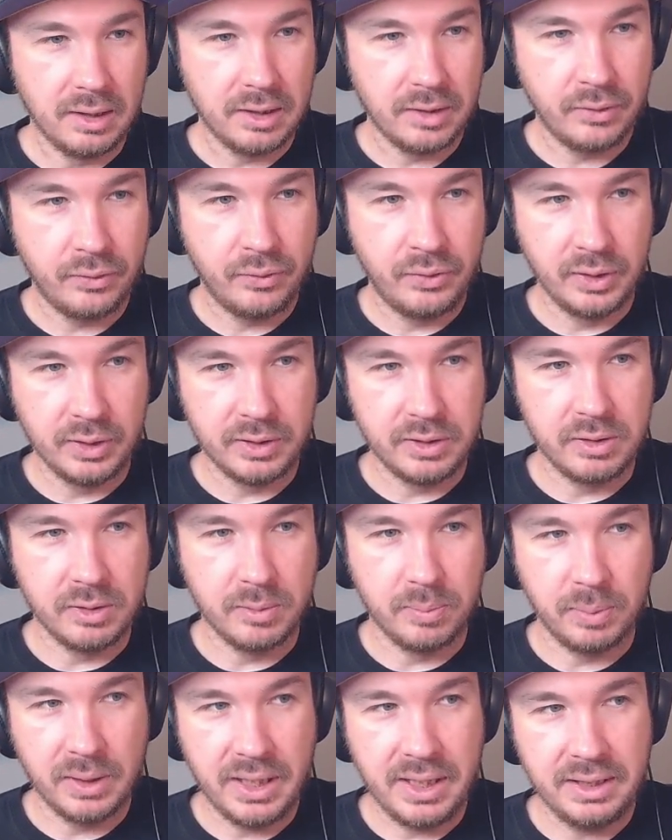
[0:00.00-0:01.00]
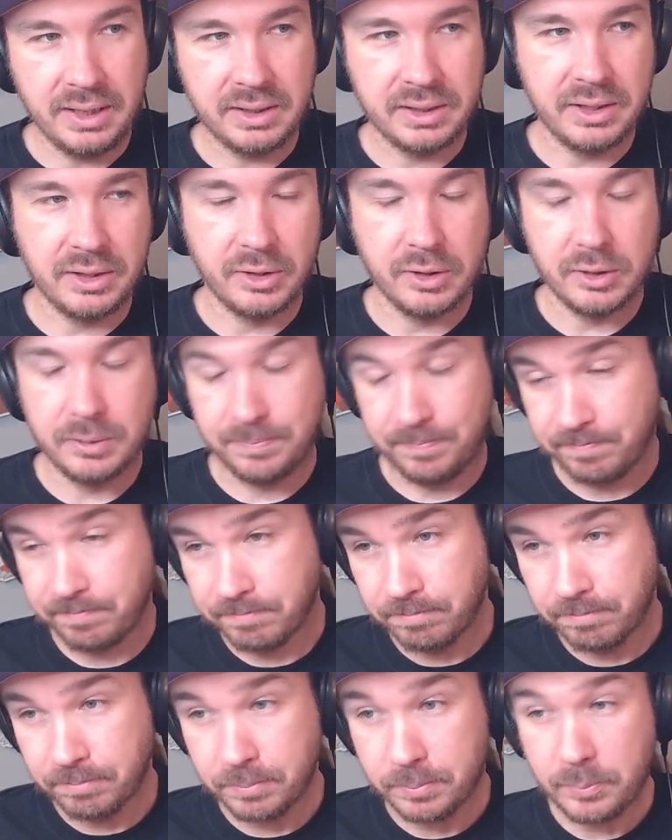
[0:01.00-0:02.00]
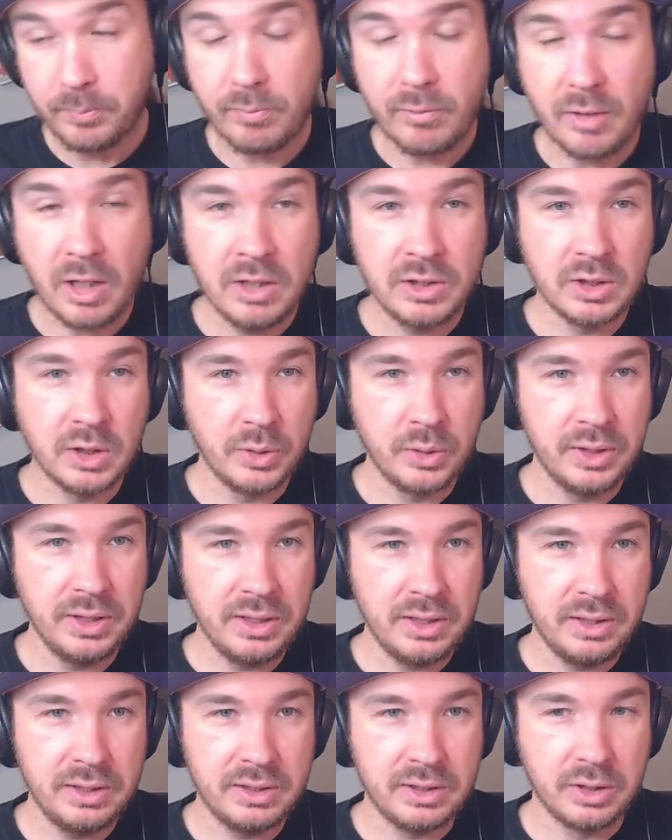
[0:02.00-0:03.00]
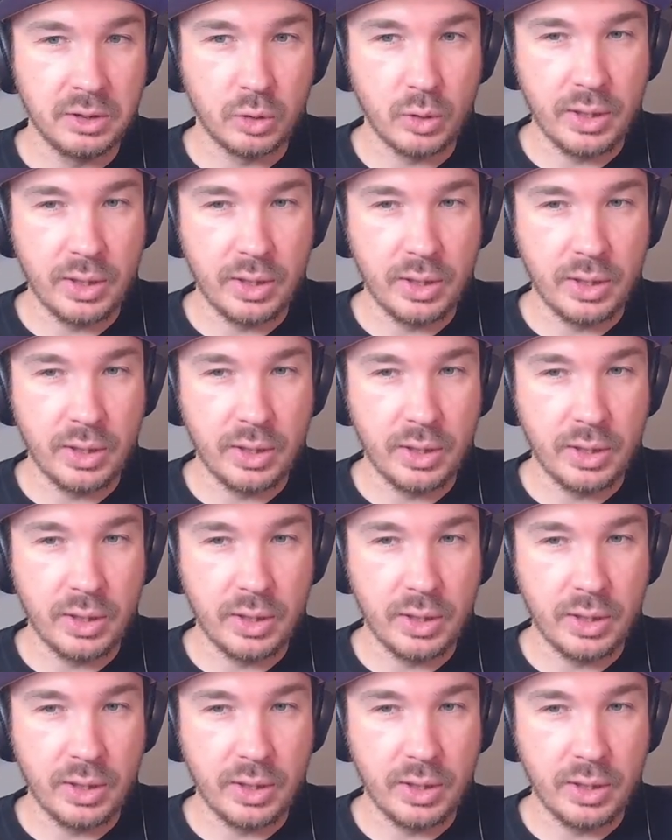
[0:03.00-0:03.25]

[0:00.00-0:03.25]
fill in the blanks here. So this is a great